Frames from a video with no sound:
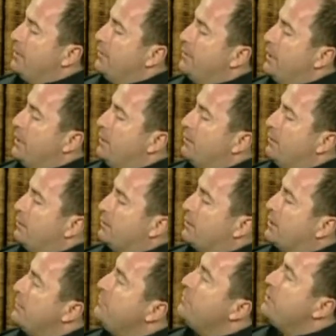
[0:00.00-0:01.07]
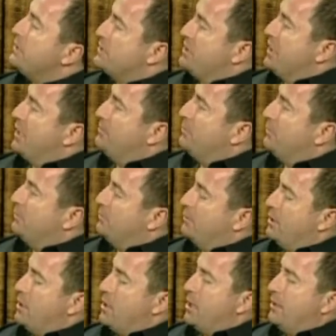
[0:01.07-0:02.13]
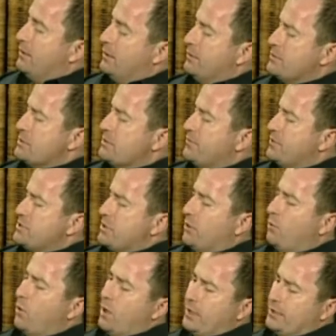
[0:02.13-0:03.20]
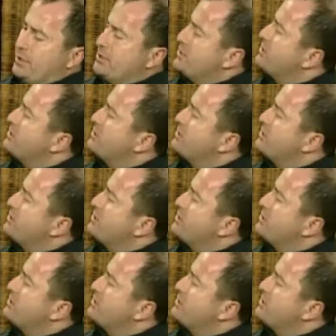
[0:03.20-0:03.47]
There, to give you an example, I think it was the University of Hawaii did a